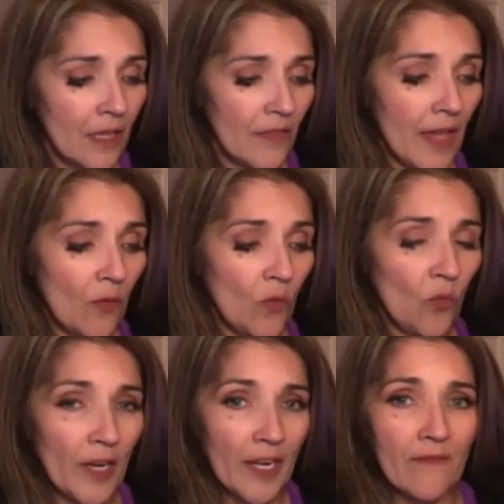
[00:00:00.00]
that
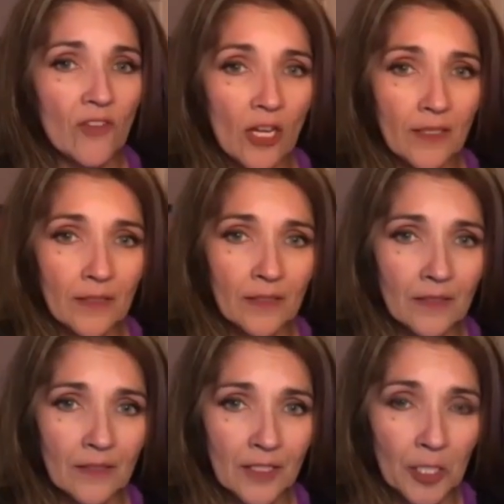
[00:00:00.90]
when I've gone
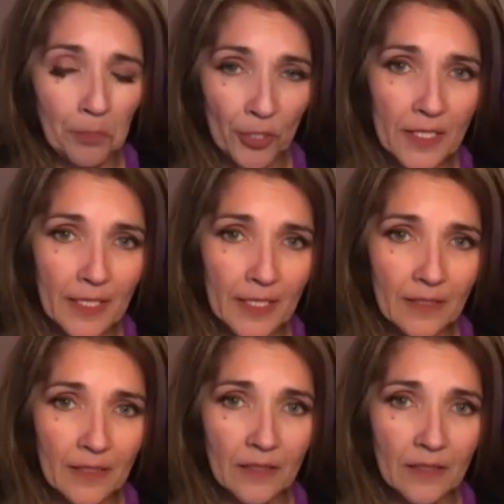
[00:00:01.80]
to burn it,